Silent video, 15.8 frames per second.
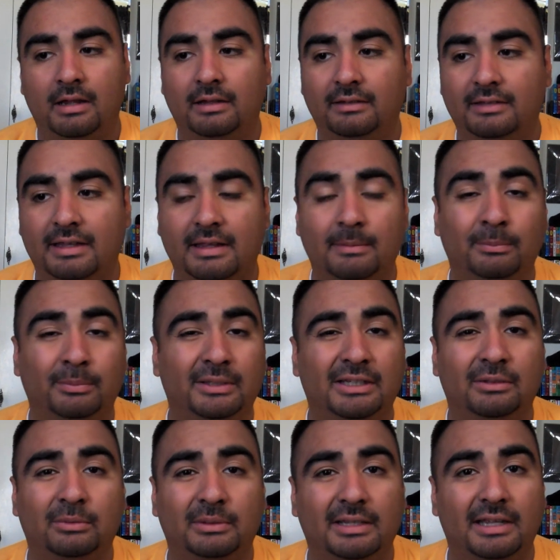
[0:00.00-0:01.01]
second
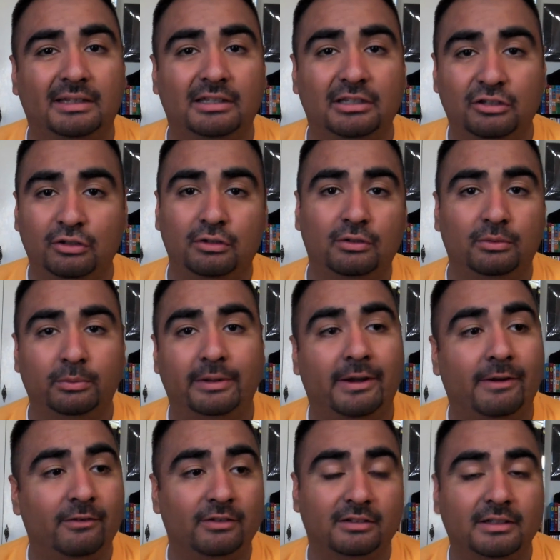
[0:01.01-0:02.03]
place will get to choose
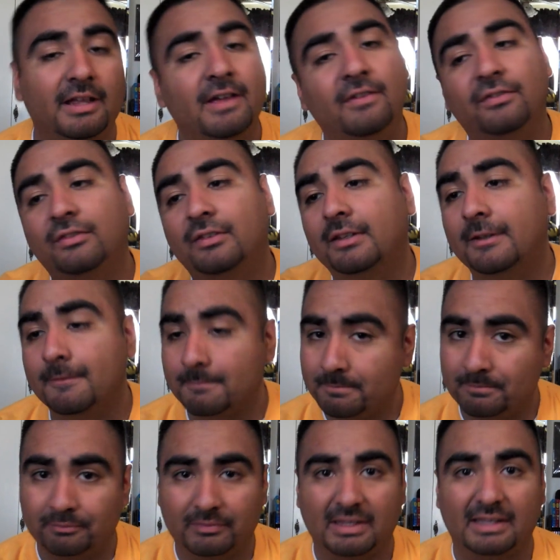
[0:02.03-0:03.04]
whatever's left,
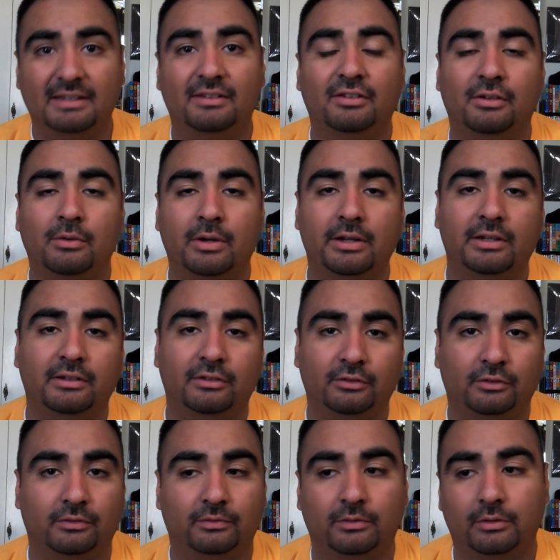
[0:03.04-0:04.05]
and so on and
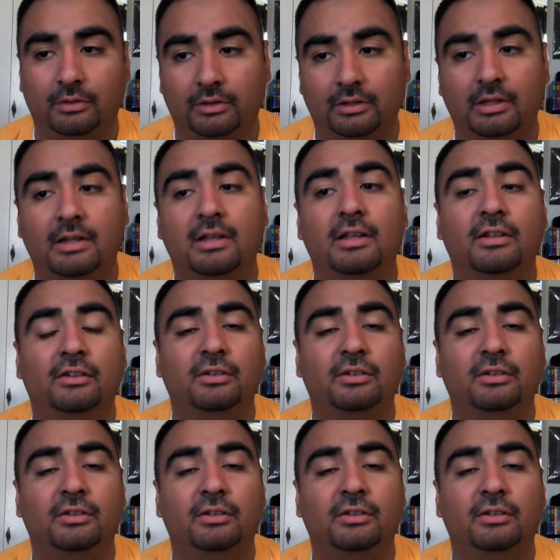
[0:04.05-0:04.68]
so forth.